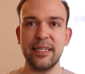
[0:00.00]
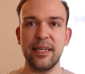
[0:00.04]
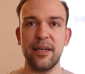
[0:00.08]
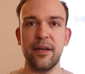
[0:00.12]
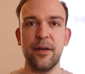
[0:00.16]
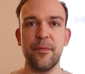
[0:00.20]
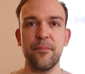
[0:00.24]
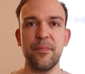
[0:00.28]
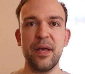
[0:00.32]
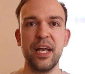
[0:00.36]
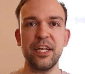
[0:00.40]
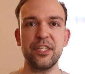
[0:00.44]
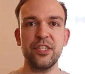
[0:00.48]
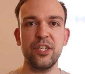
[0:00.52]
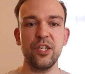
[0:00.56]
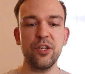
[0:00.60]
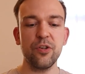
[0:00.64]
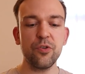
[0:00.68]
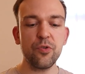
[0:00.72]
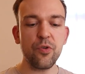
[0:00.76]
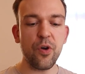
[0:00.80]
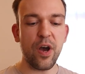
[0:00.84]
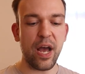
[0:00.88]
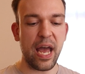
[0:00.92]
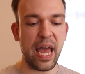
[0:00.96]
Actually,
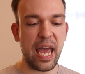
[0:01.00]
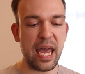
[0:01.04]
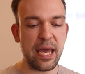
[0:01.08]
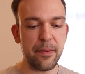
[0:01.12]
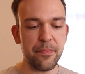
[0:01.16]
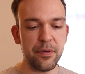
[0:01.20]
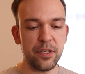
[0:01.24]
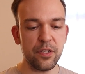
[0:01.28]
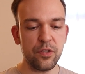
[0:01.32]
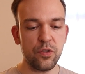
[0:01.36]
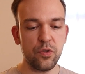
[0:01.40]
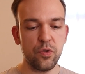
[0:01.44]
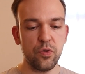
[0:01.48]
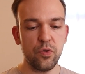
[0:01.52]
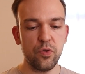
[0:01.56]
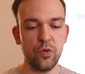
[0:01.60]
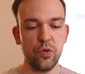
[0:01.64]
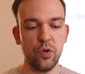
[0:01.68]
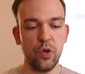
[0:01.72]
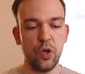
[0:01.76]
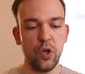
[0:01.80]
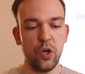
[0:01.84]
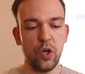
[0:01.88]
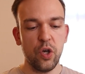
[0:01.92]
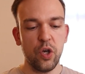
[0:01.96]
you are able to